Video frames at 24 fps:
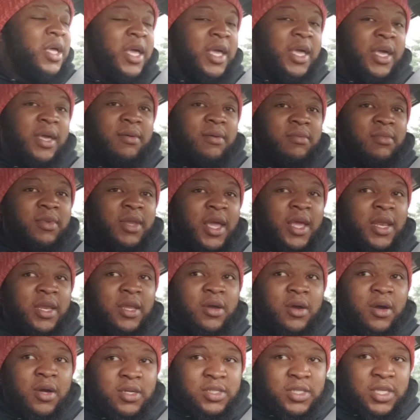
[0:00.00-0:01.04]
And
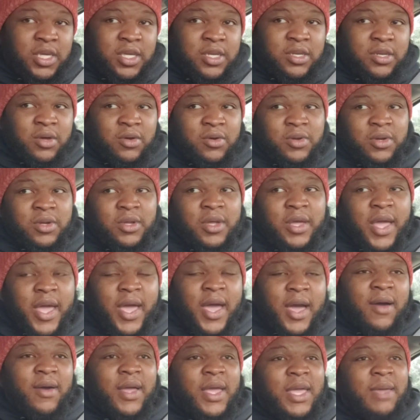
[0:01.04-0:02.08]
Danny Garcia know
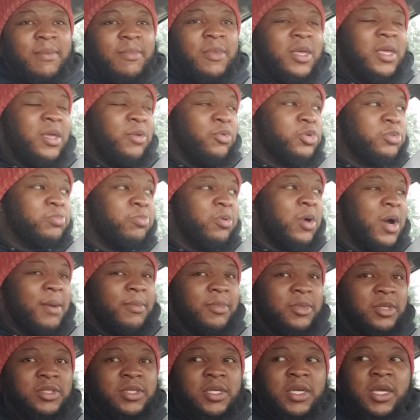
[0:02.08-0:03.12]
Al Haymon. He was
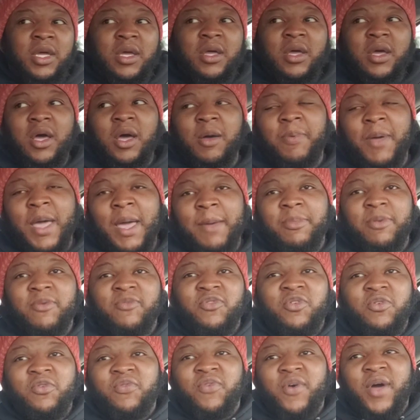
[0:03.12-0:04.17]
promised a
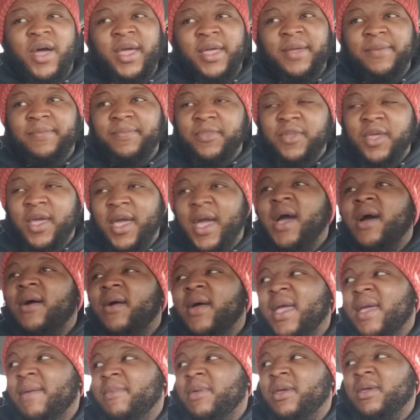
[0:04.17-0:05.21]
pay-per-view fight. Al
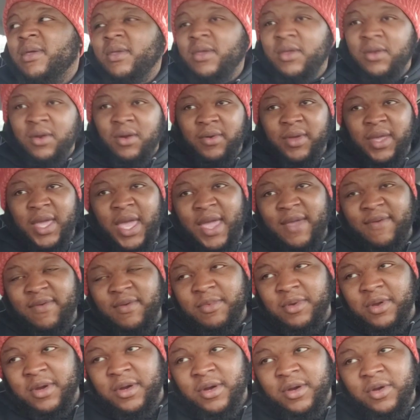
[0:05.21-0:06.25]
Haymon, you know, gave
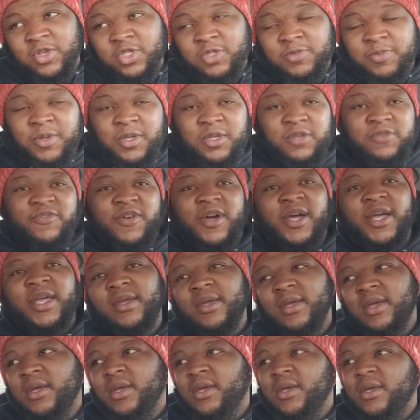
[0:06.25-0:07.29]
him the Errol Spence
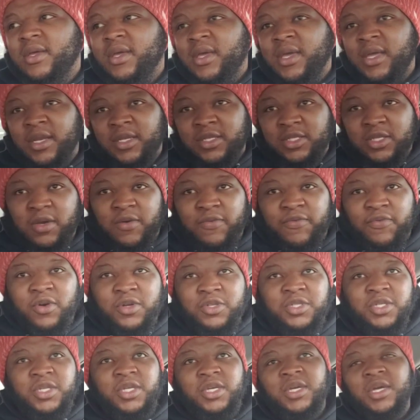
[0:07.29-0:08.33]
fight. And it's
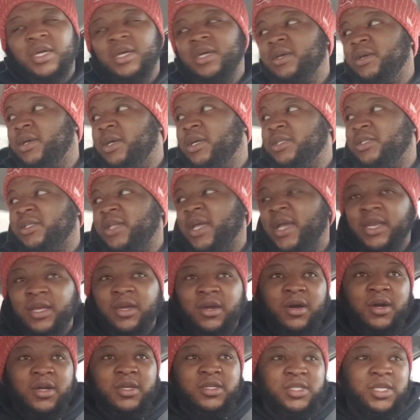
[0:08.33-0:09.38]
unfortunate because
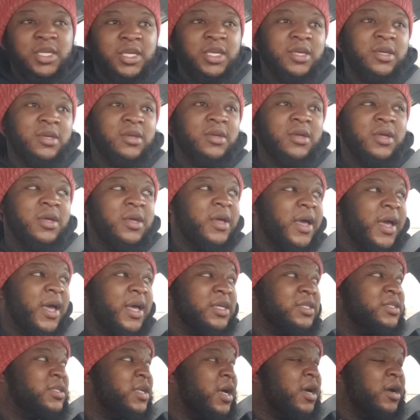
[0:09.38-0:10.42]
Danny Garcia
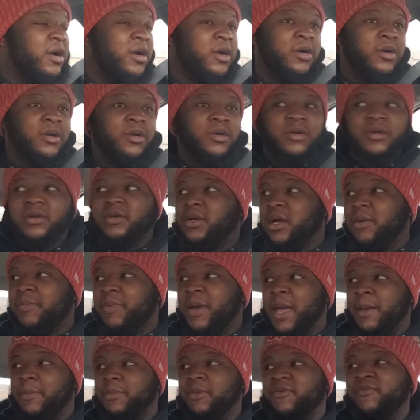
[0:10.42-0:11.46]
has not earned a
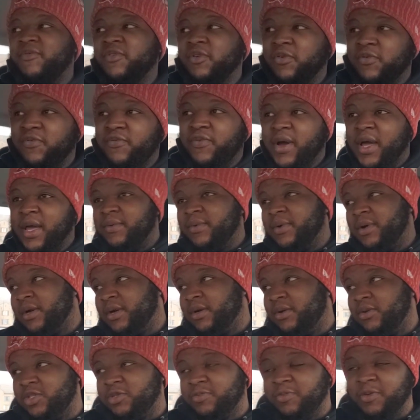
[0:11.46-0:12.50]
pay-per-view fight with
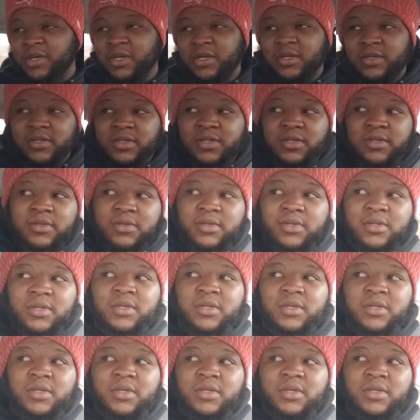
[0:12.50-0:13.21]
Errol Spence.